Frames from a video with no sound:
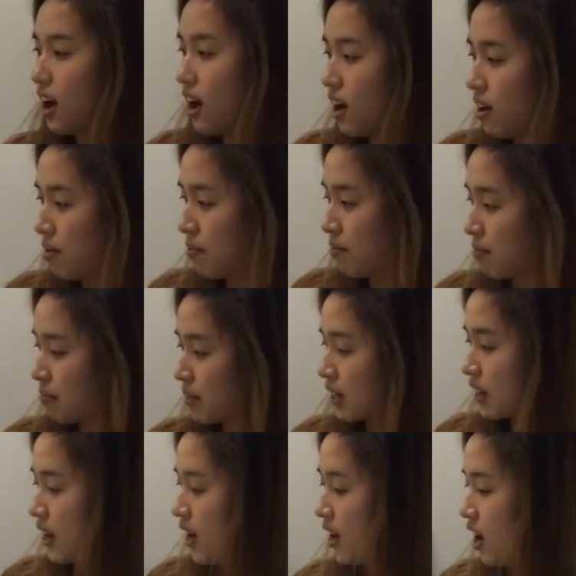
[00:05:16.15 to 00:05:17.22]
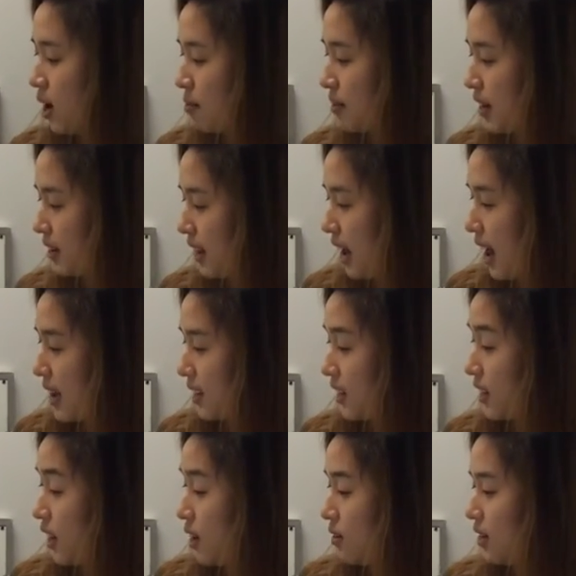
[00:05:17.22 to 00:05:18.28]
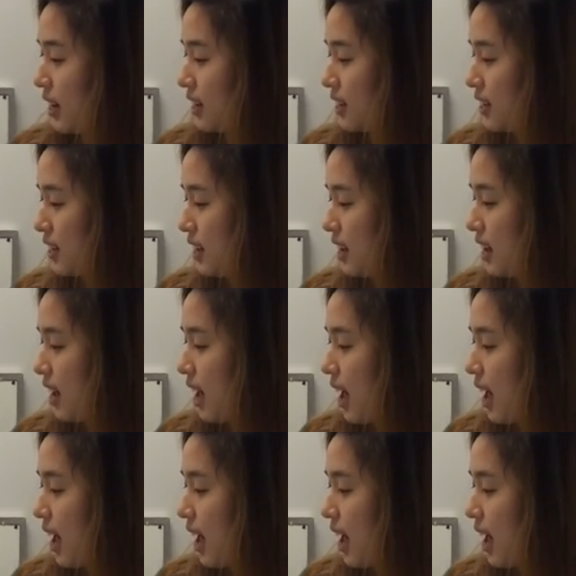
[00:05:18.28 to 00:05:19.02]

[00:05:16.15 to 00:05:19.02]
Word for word: Um, an object that has a low density